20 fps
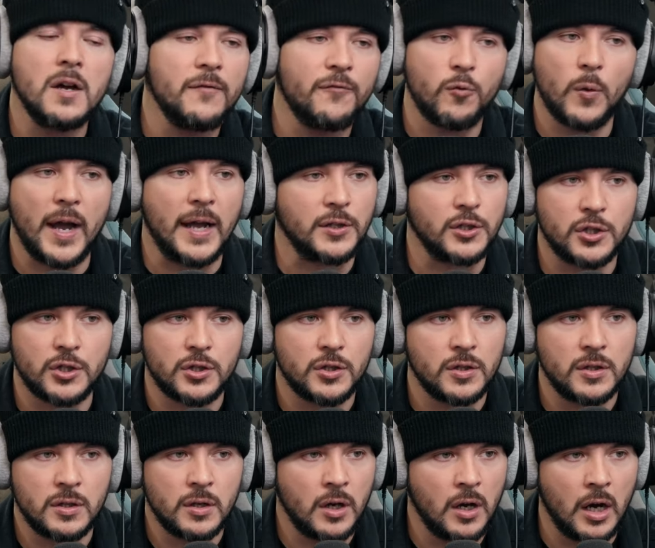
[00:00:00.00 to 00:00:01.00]
of which
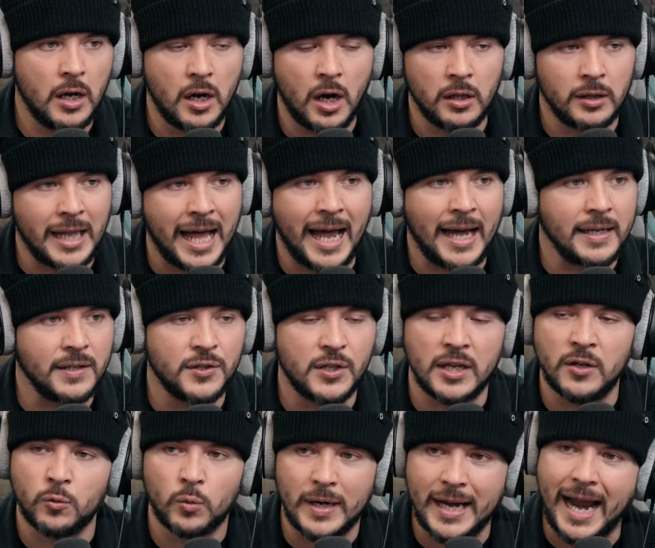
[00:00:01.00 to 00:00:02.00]
uh, aligns
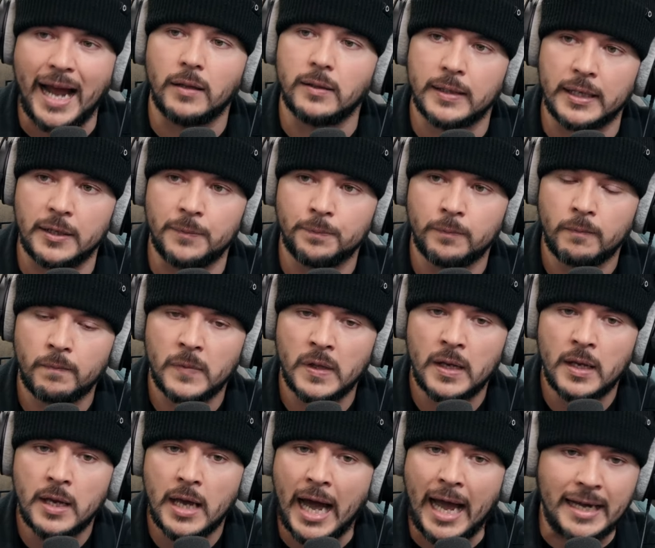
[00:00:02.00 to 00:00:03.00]
in reality.
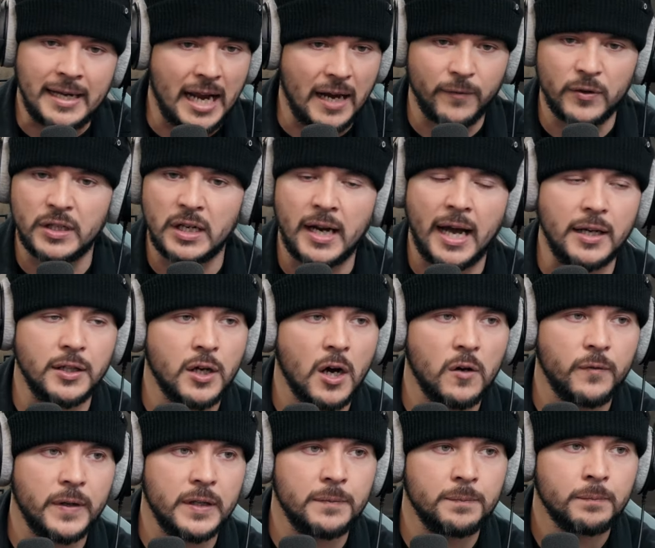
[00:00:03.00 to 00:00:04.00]
I never denied
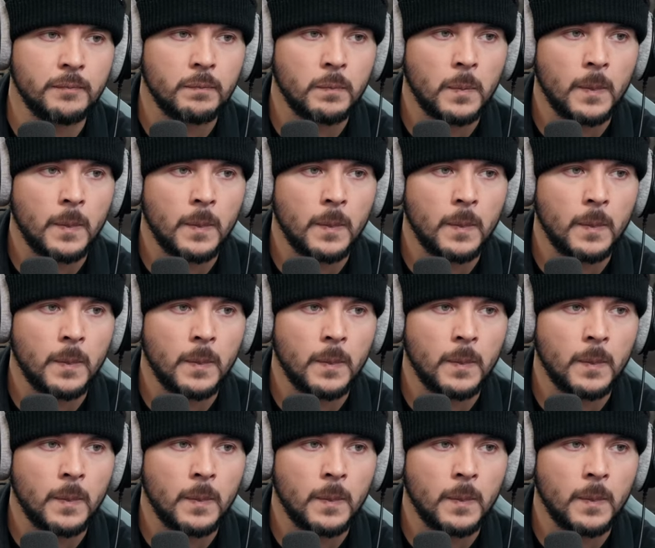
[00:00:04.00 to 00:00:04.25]
COVID.